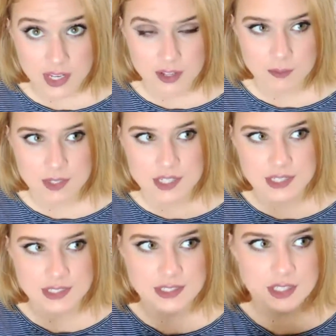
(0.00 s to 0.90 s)
and it
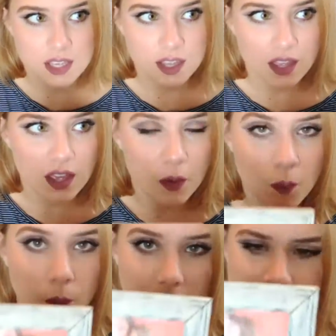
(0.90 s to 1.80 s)
was
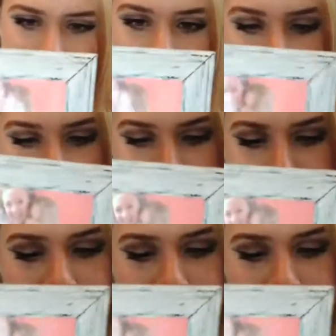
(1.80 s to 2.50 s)
one dollar.